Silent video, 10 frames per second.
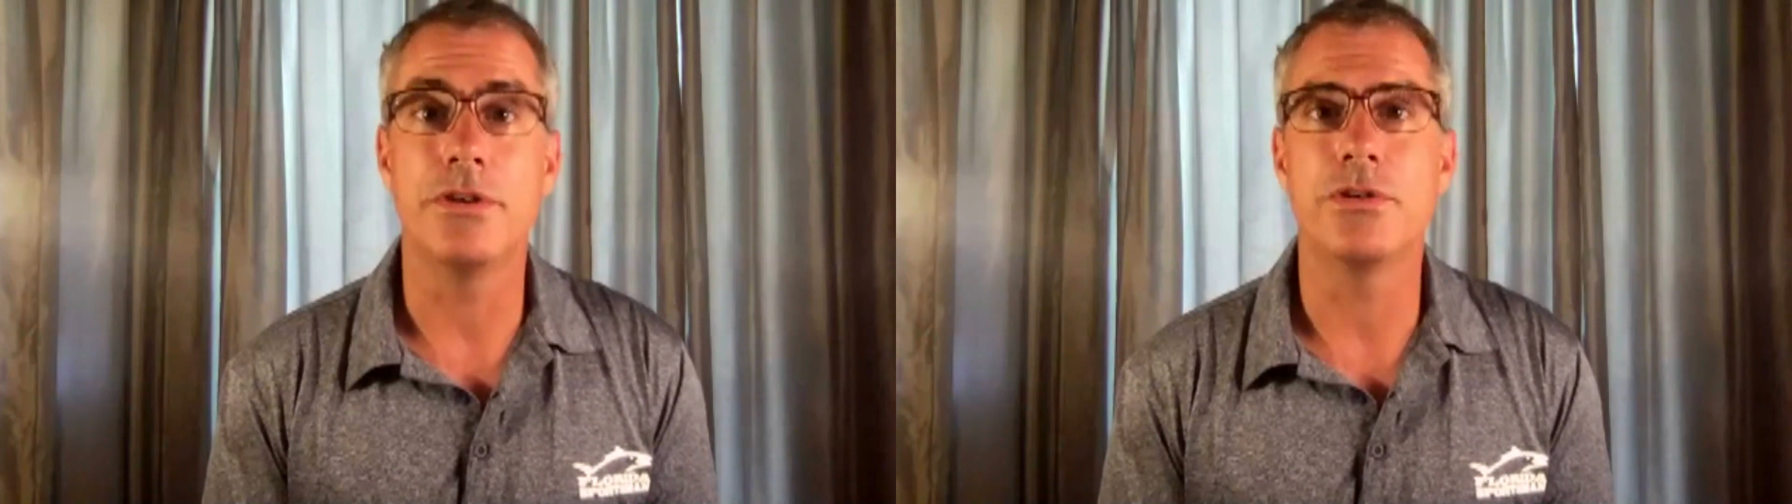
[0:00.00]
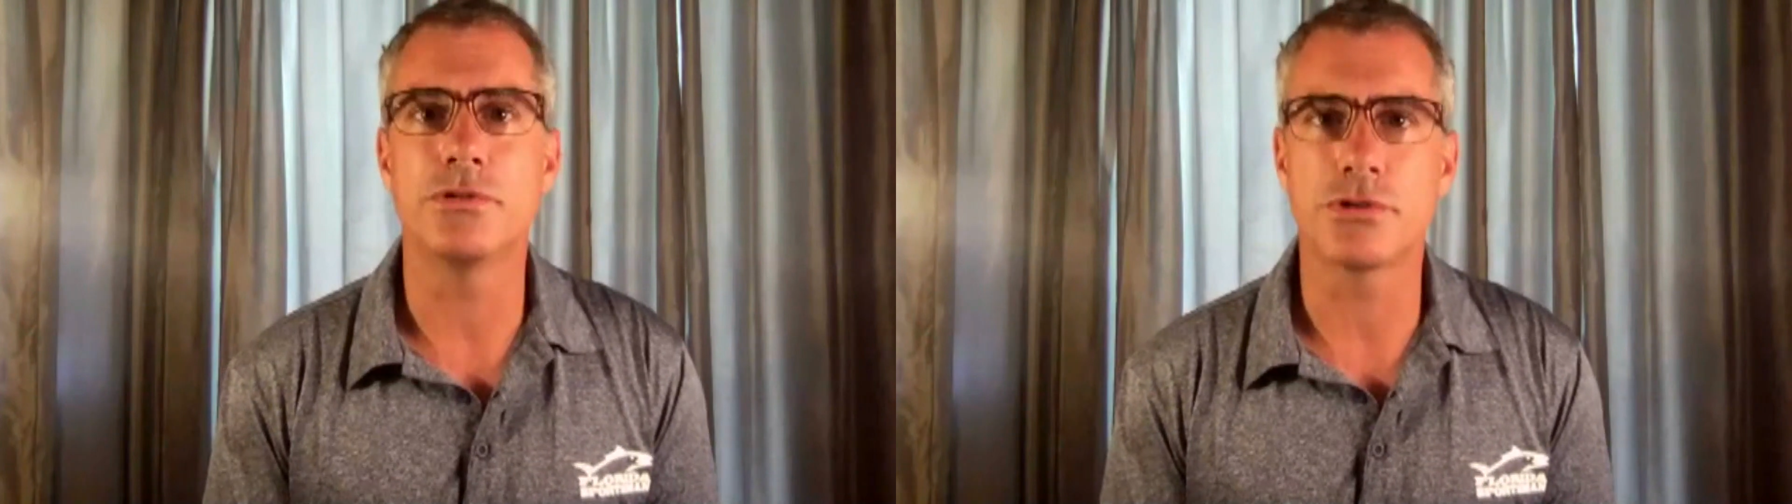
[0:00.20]

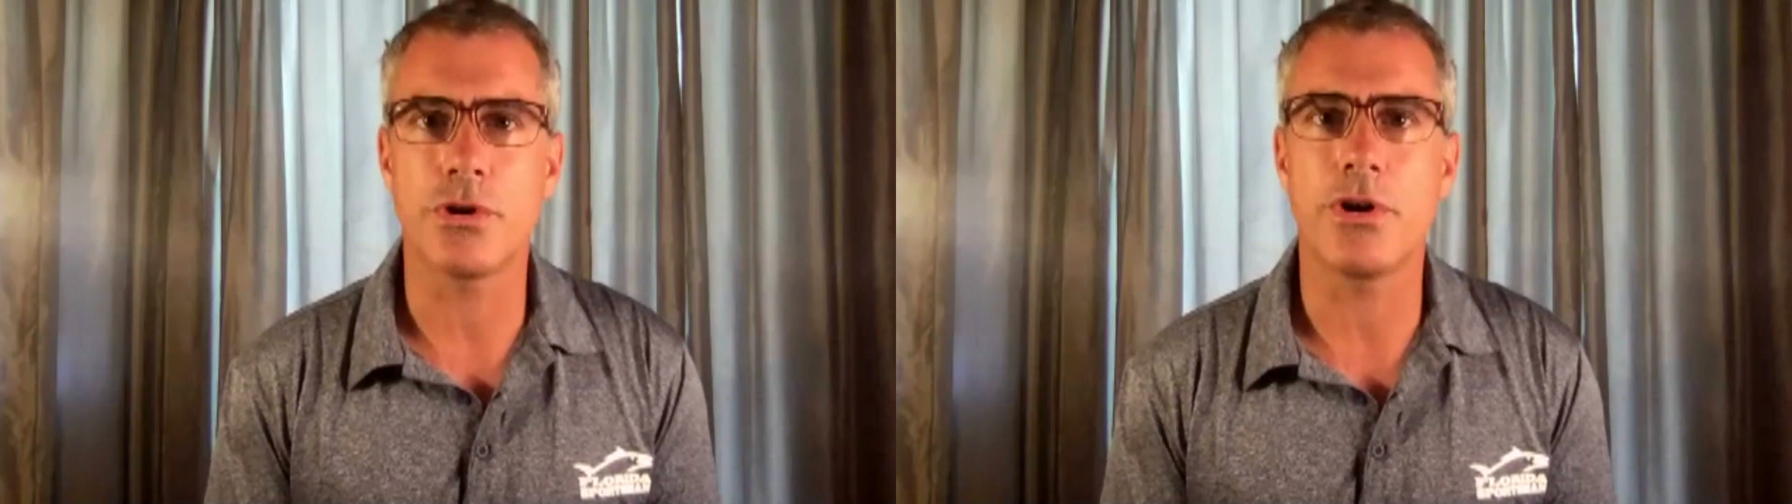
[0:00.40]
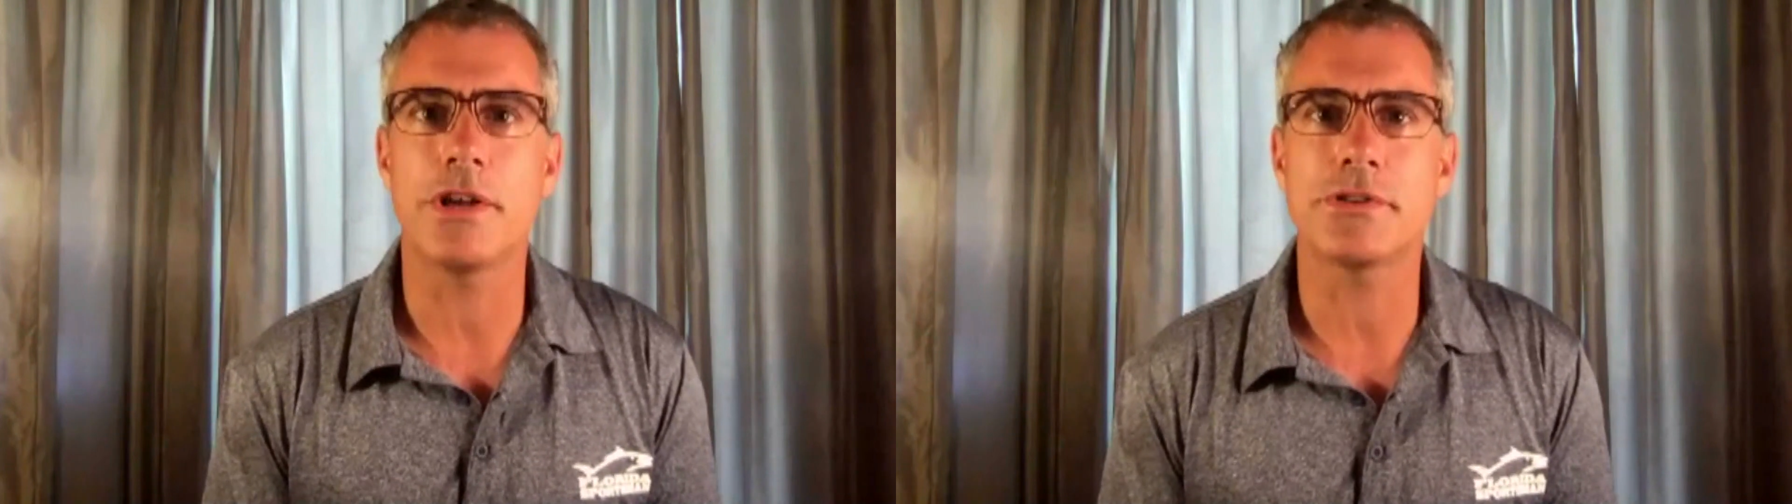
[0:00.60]

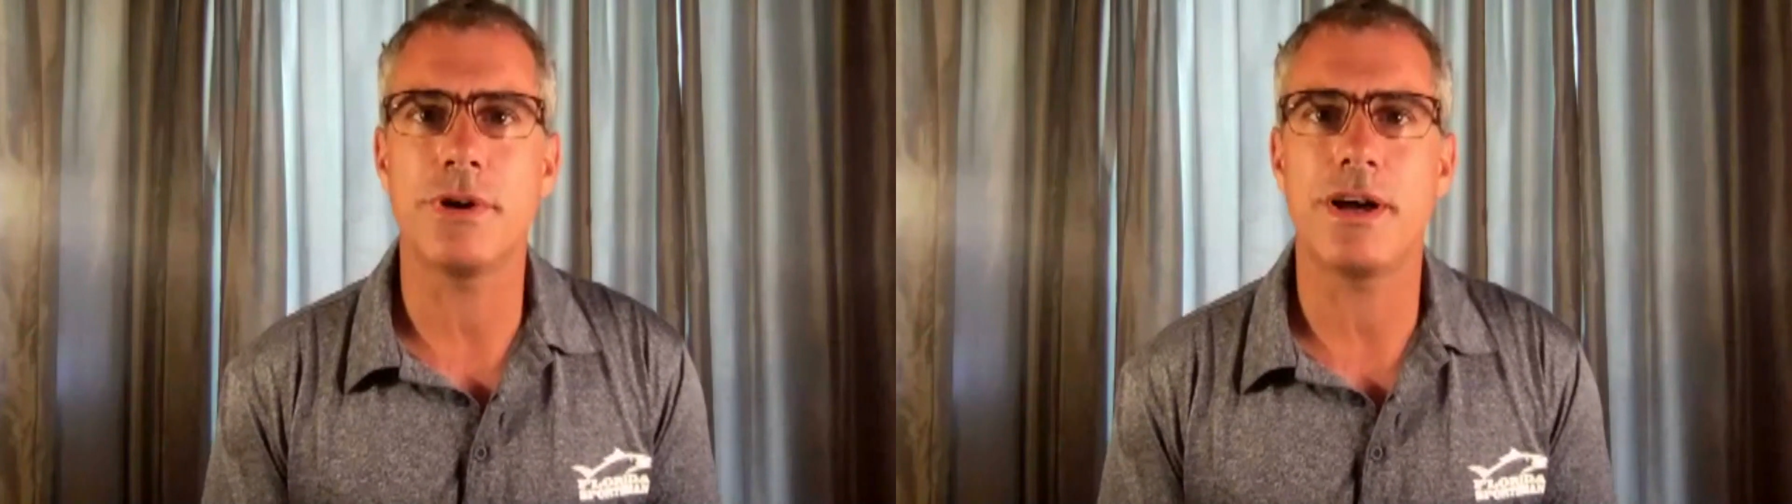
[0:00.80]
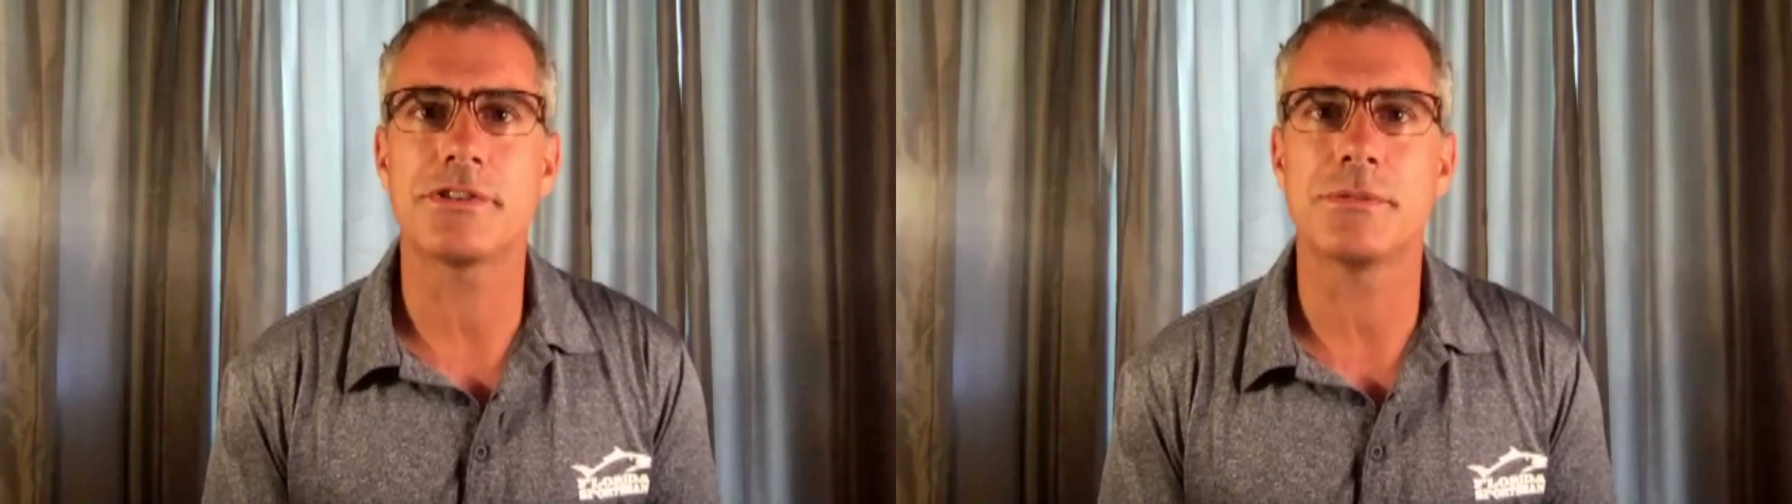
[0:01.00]
Yo-Zuri also
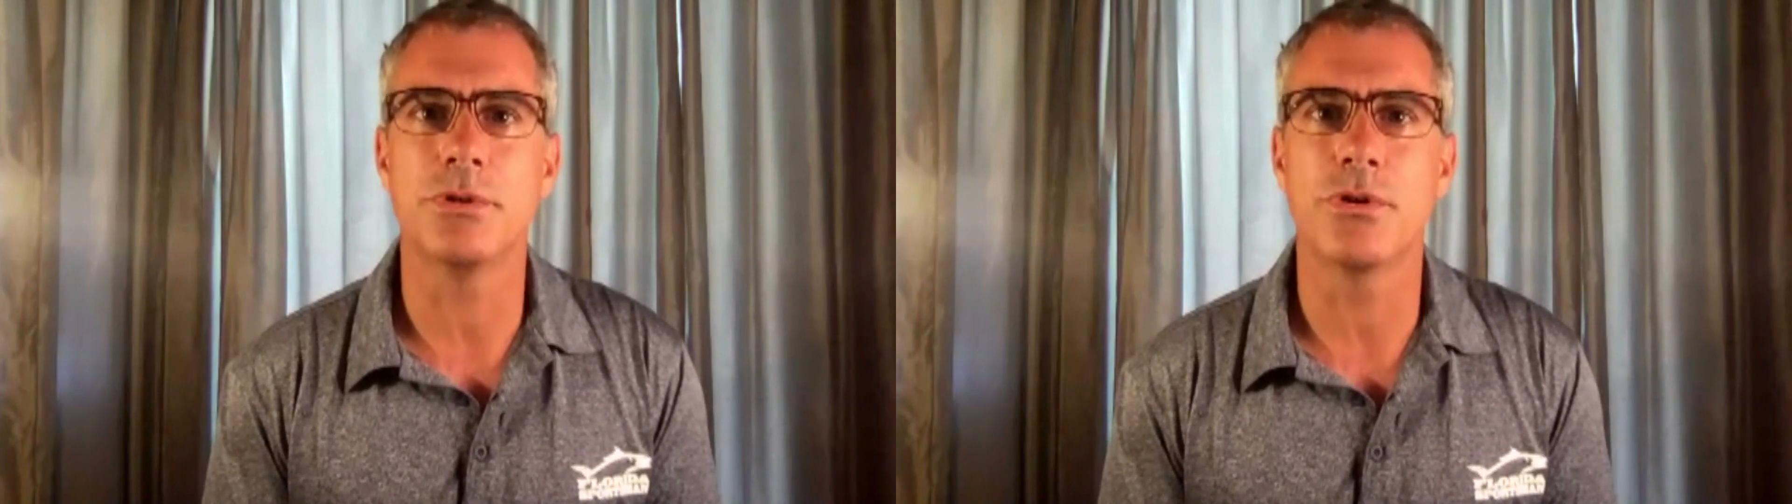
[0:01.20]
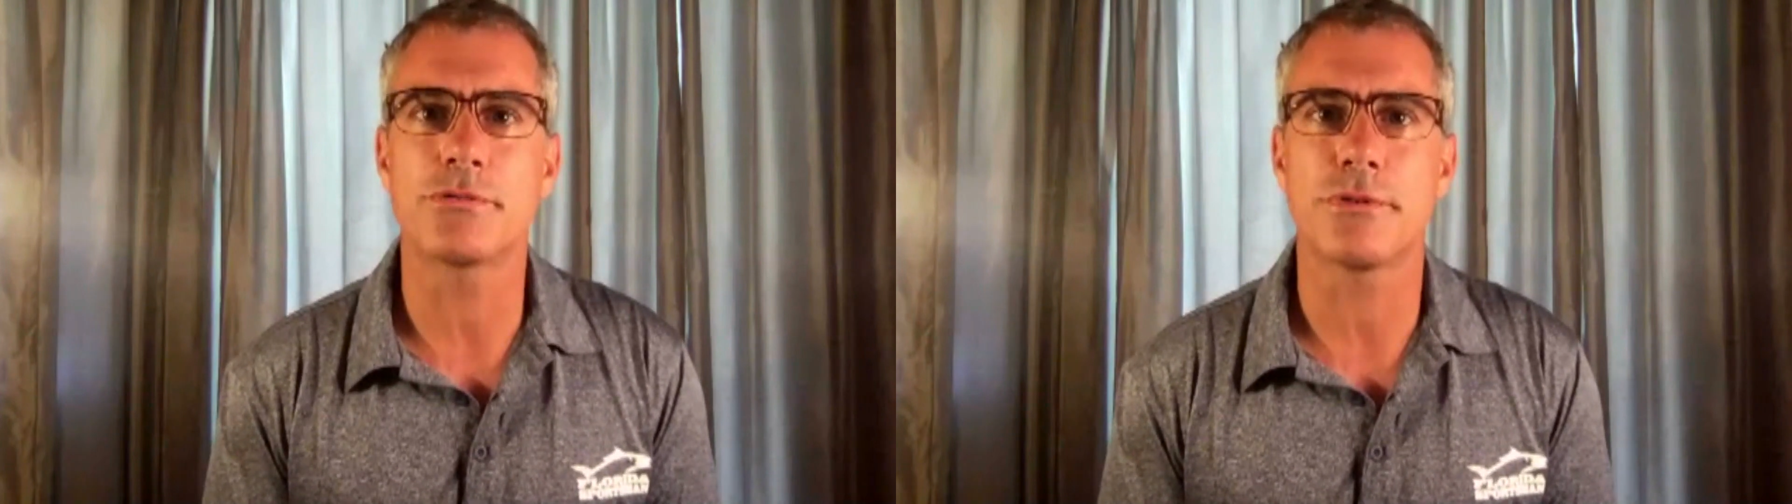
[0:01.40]
has some
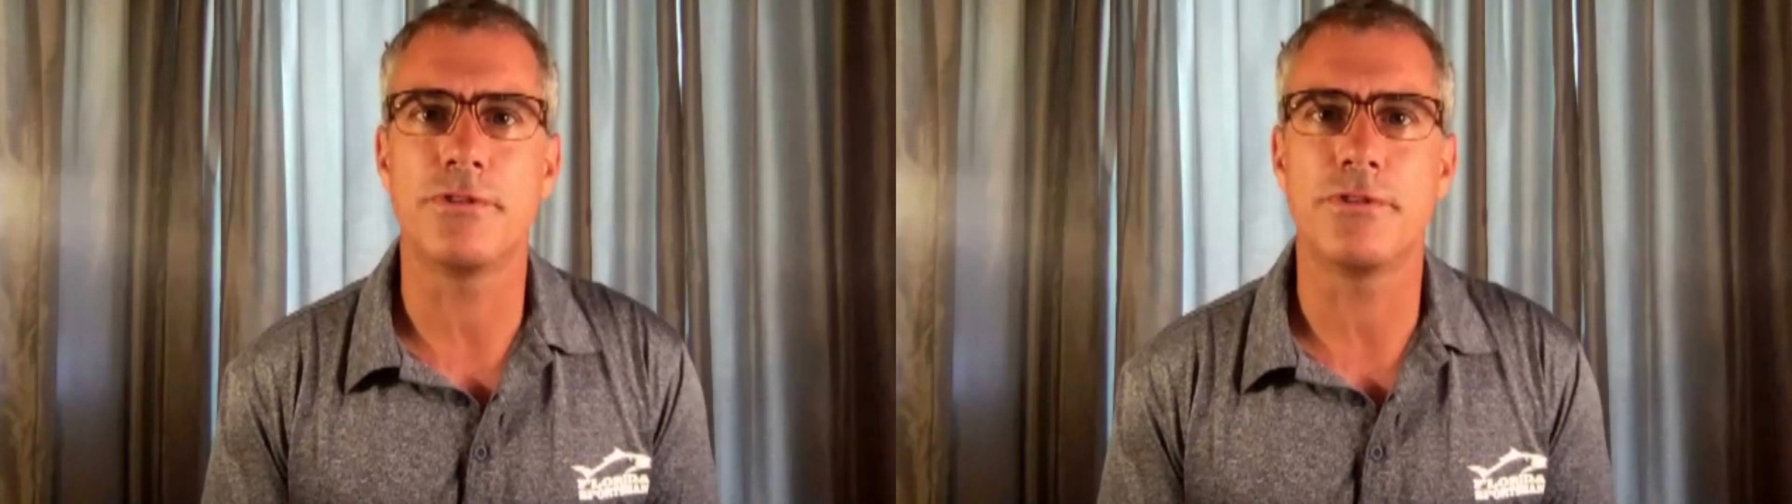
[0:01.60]
lures for